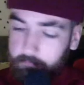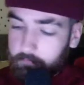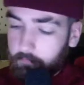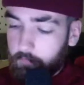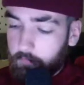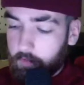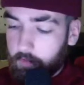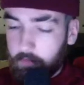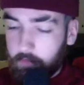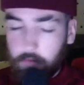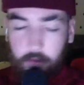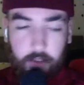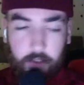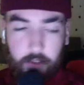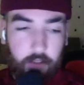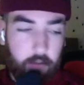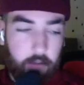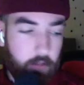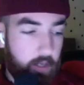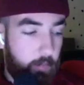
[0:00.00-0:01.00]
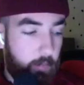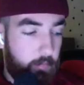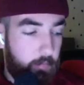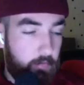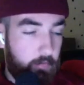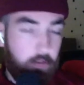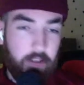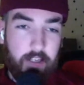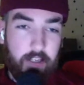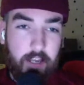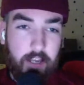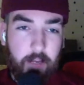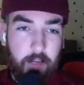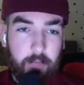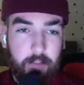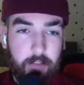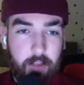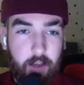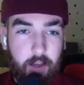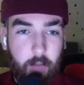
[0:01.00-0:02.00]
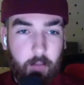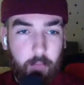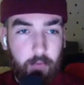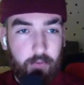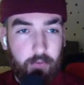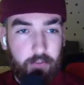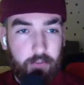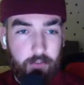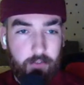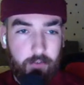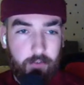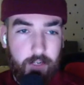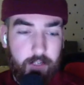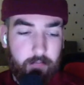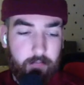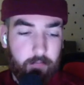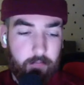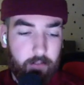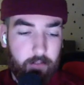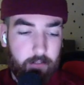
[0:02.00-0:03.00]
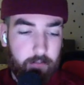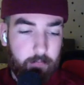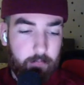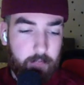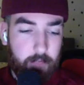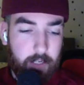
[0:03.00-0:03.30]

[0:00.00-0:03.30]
I've also got a couple of other games up on screens in front of me.